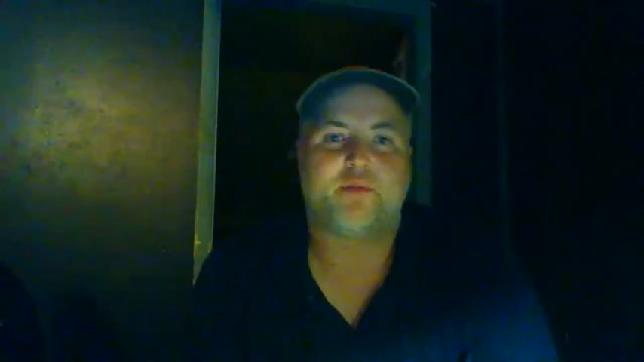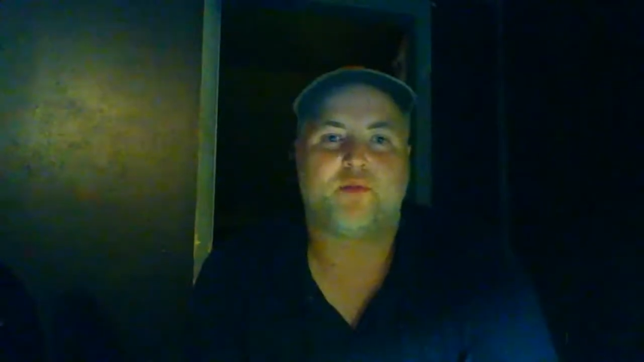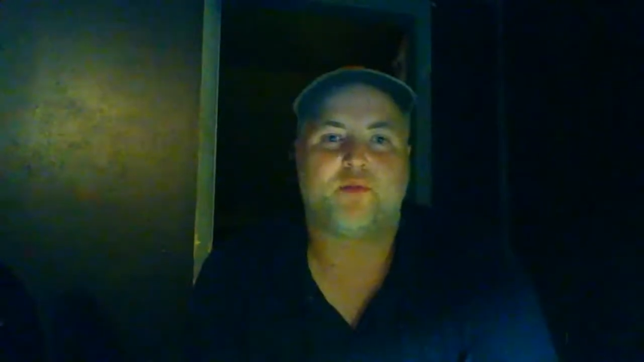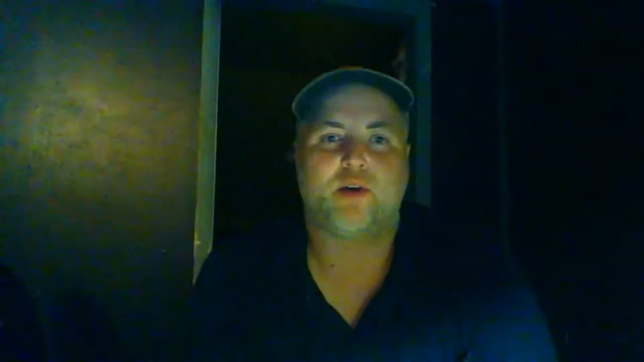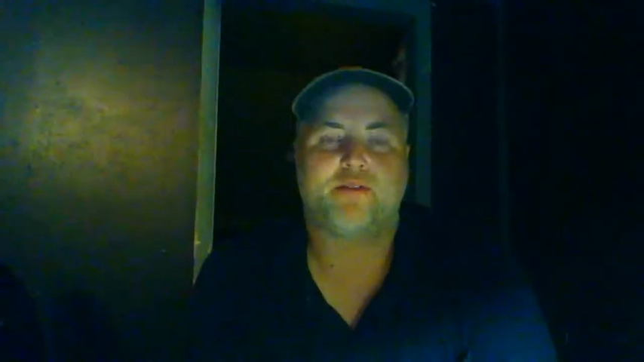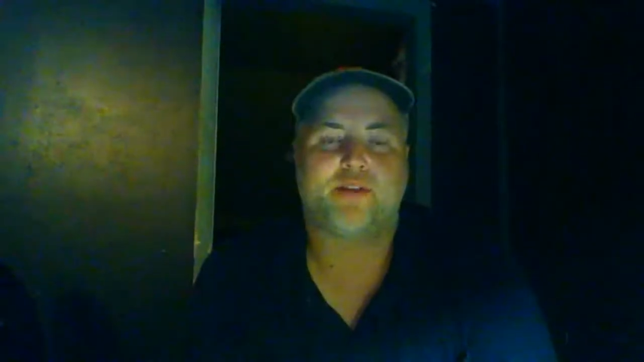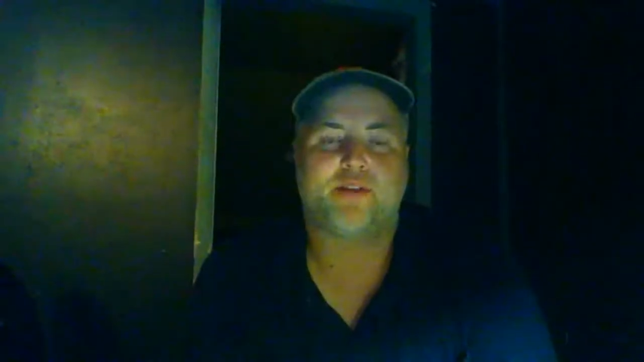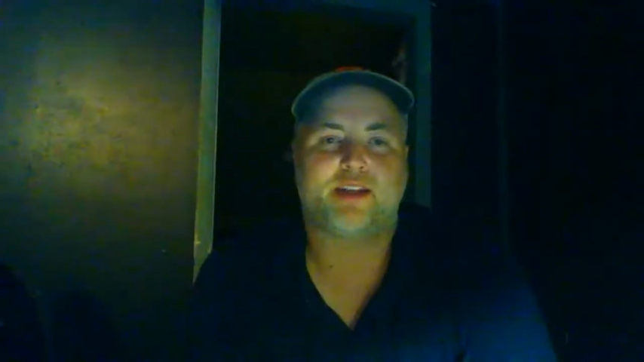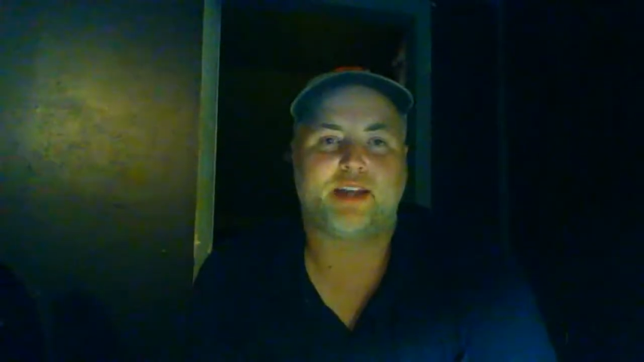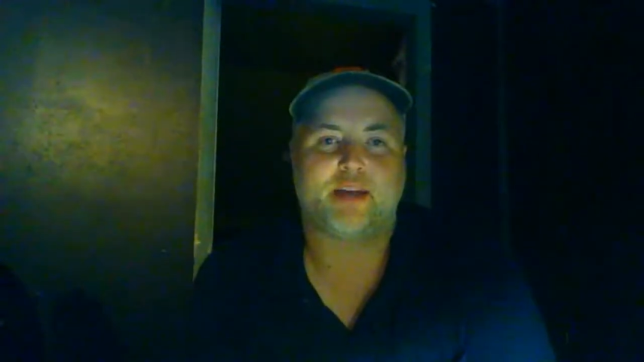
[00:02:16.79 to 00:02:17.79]
before I
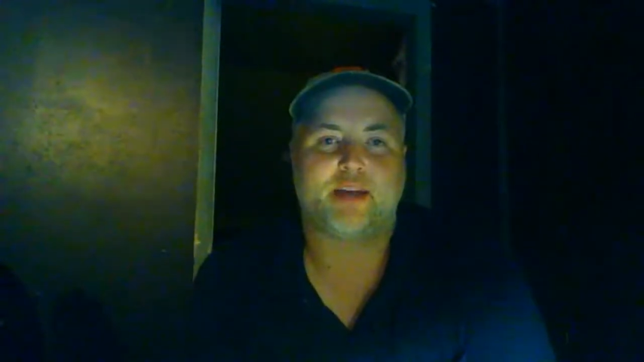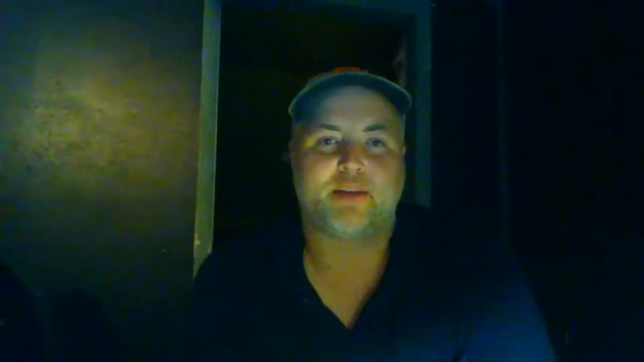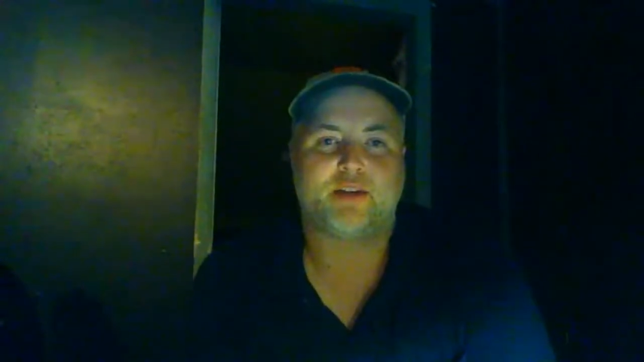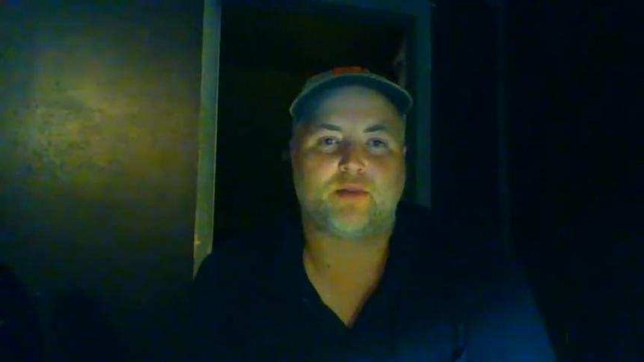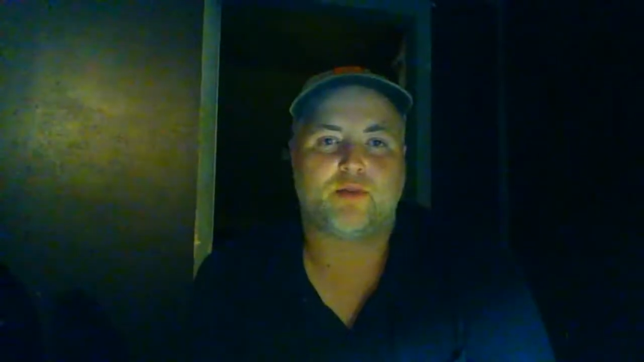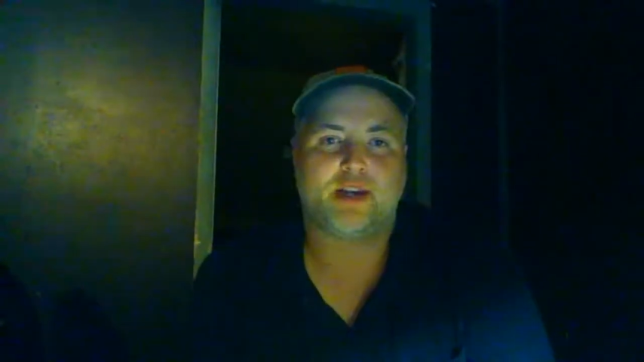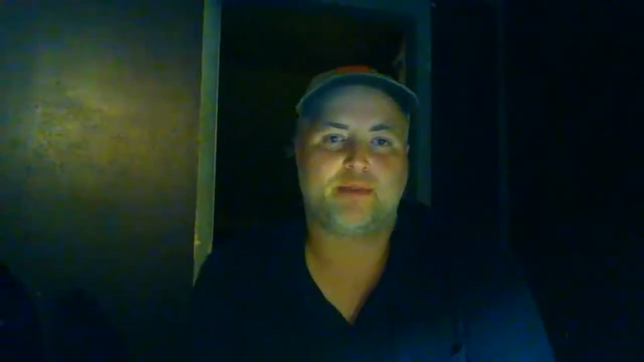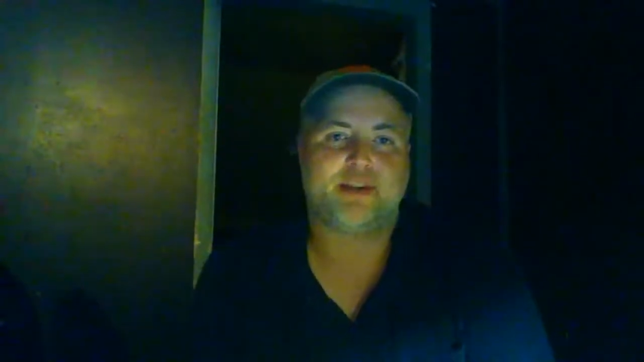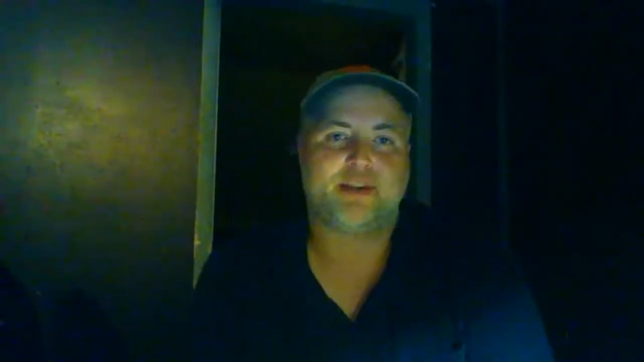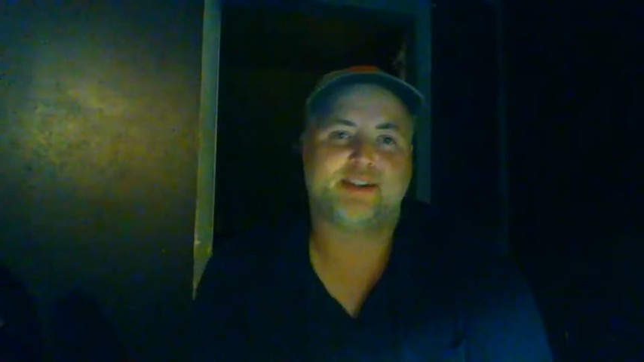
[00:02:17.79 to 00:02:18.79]
finally got my degree
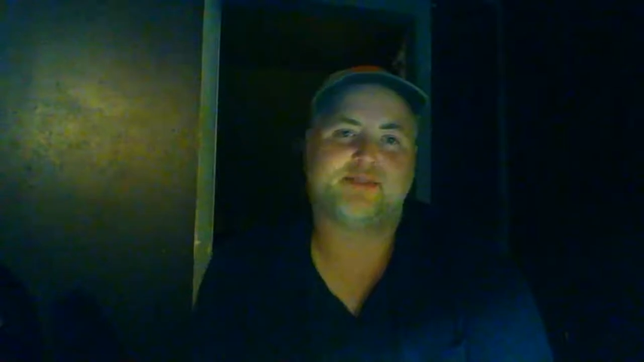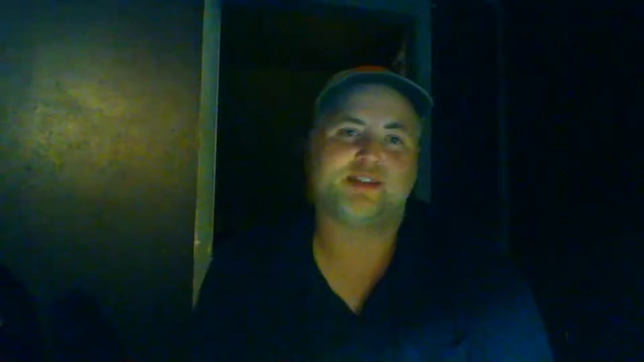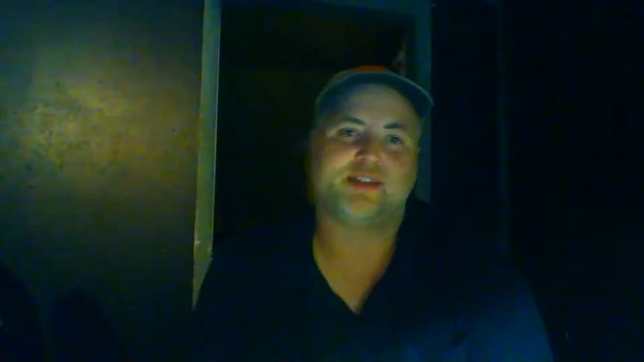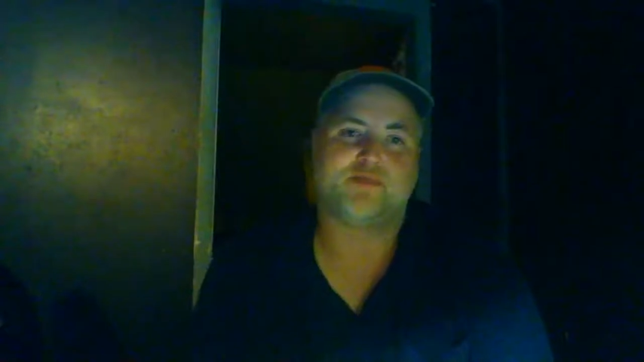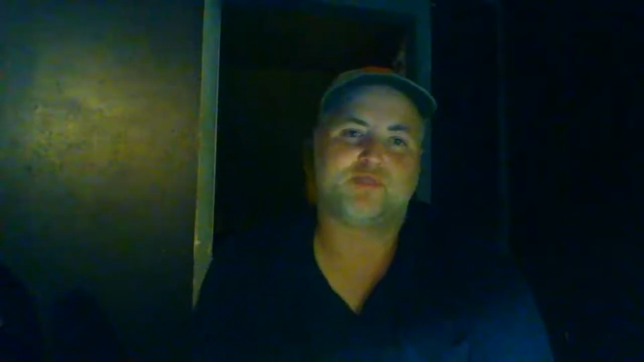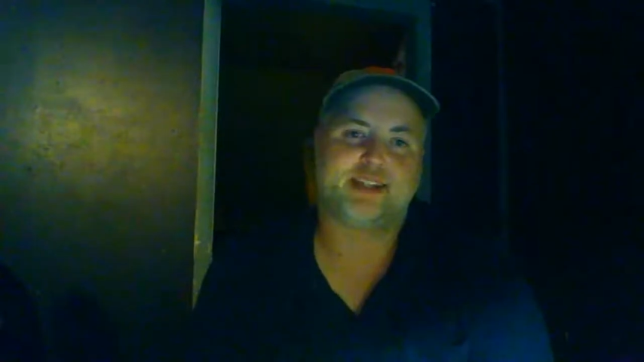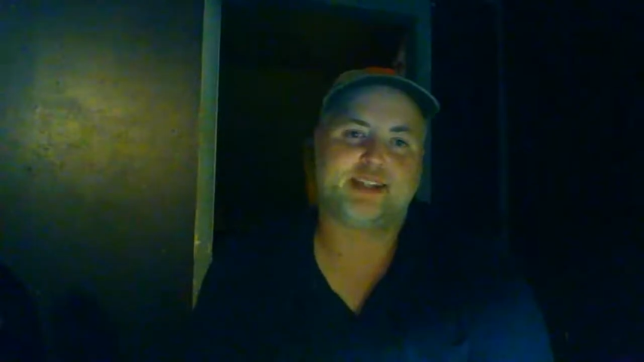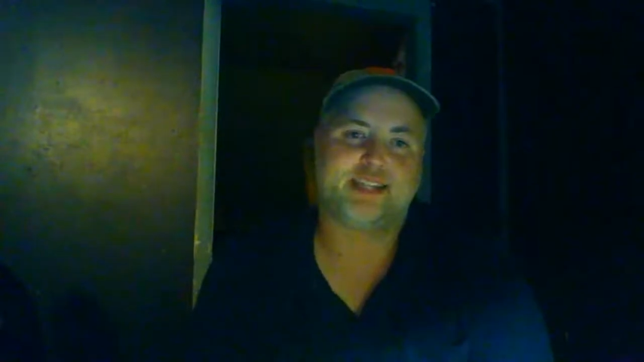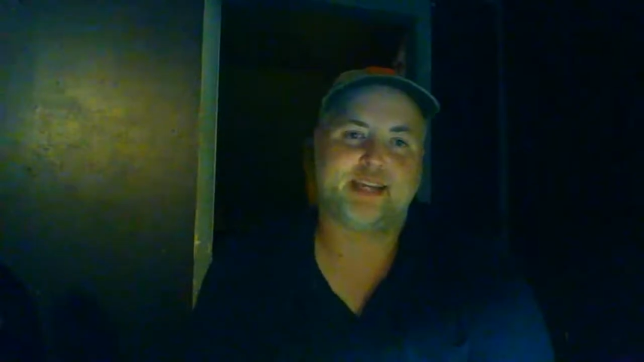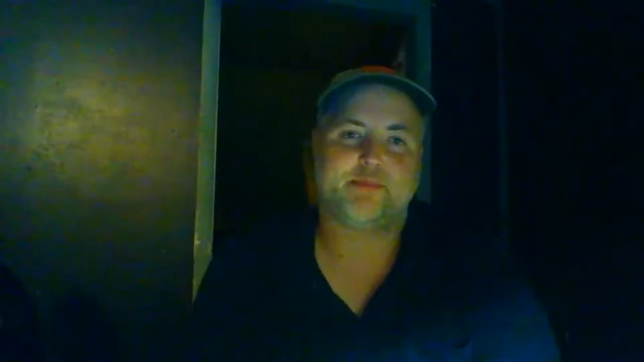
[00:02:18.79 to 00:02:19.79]
because of some
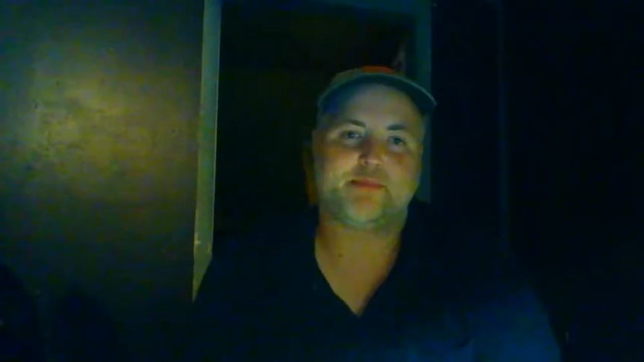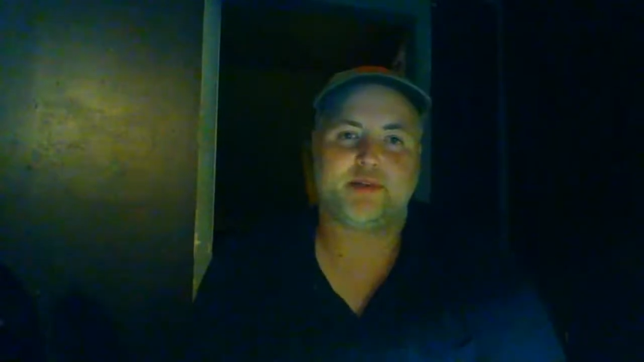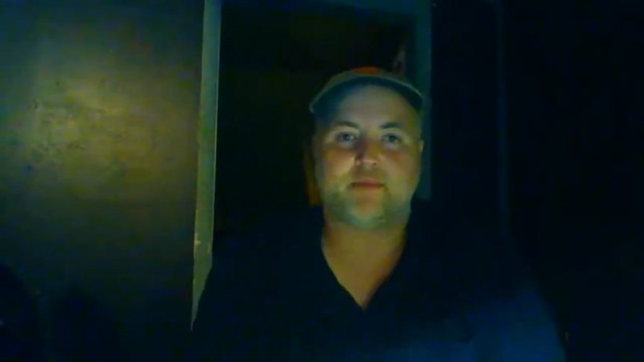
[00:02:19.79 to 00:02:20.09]
red tape,